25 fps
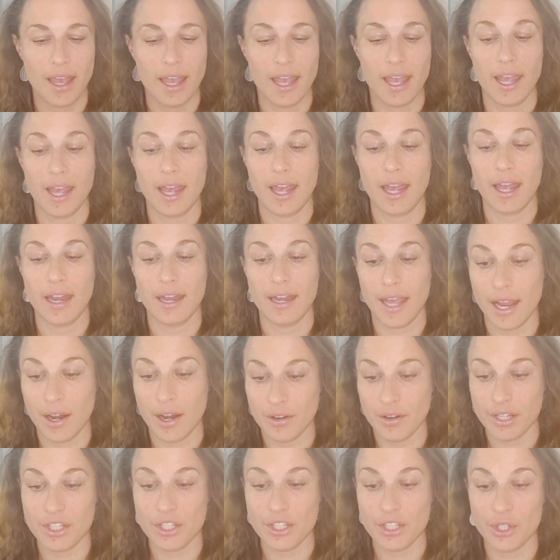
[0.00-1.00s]
and
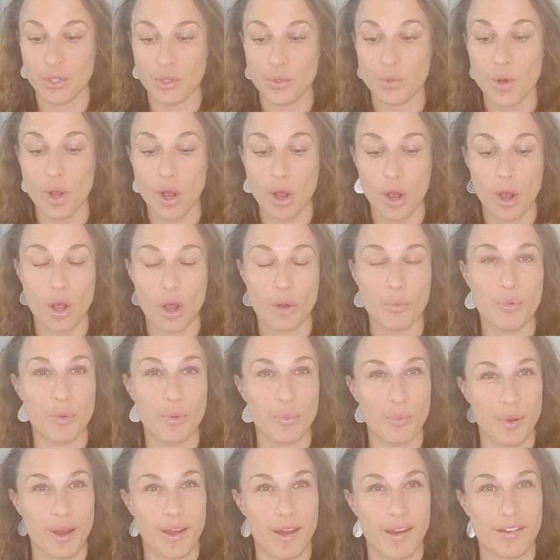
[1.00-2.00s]
Aries, you are
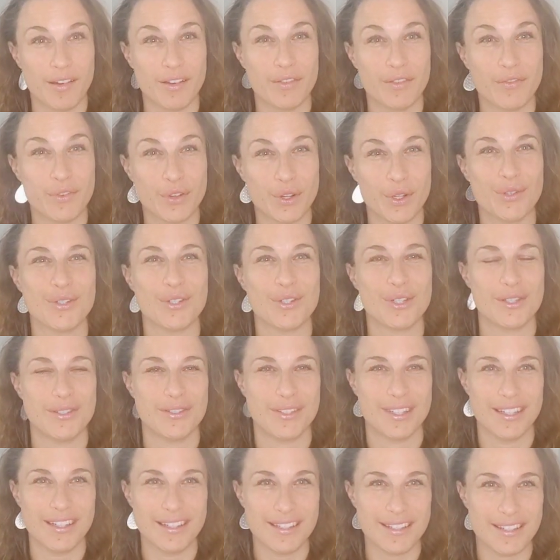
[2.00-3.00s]
preparing for your
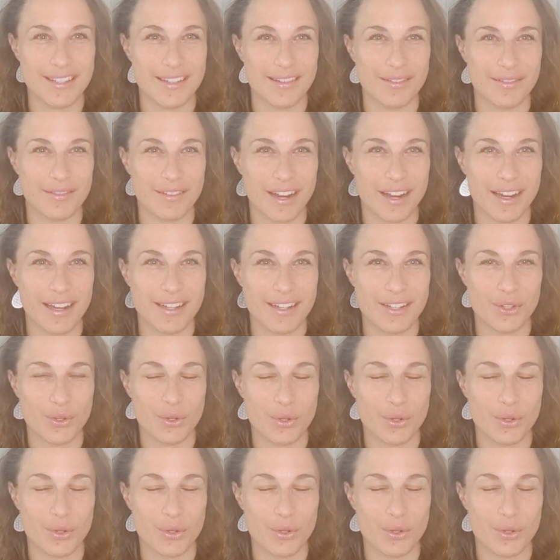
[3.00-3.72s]
season, right?